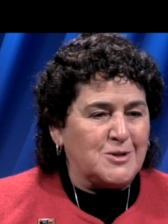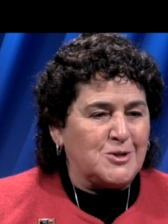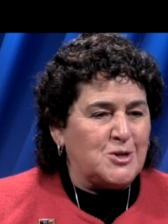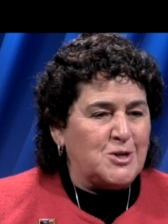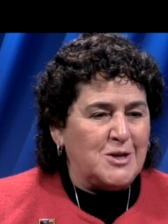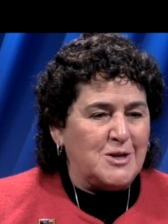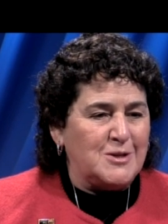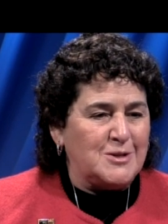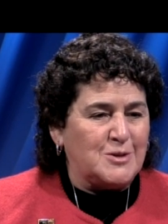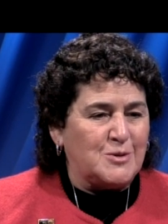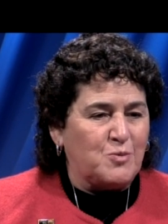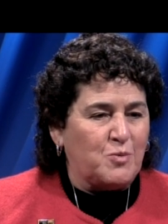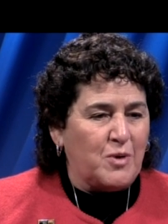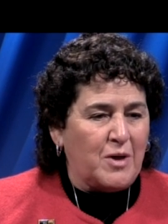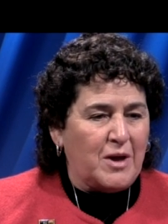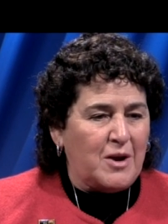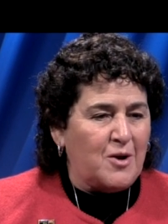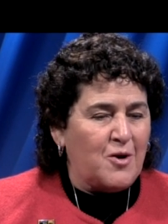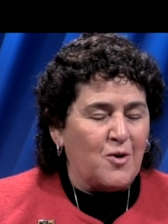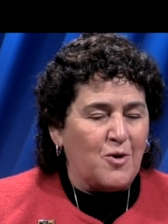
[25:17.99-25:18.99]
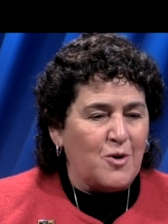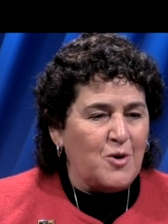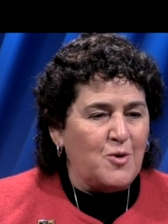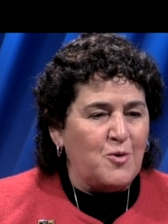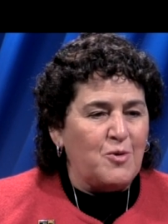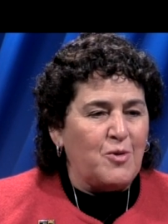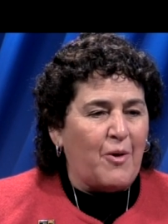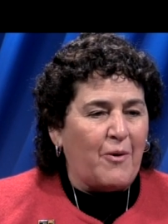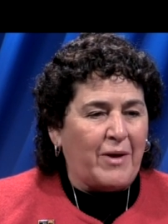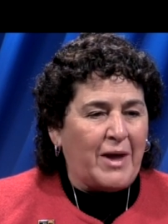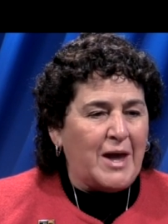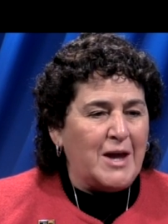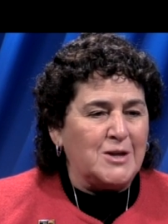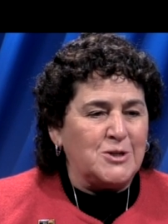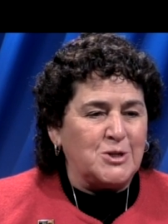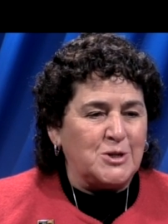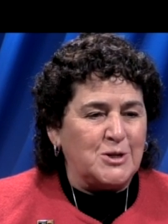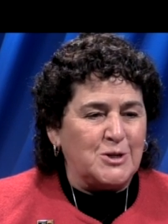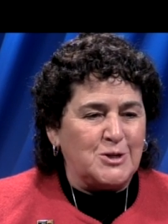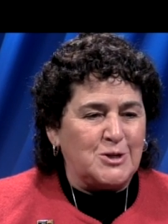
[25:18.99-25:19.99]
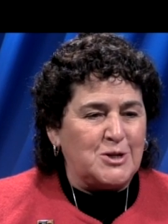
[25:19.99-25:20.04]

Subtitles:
She's in her new location.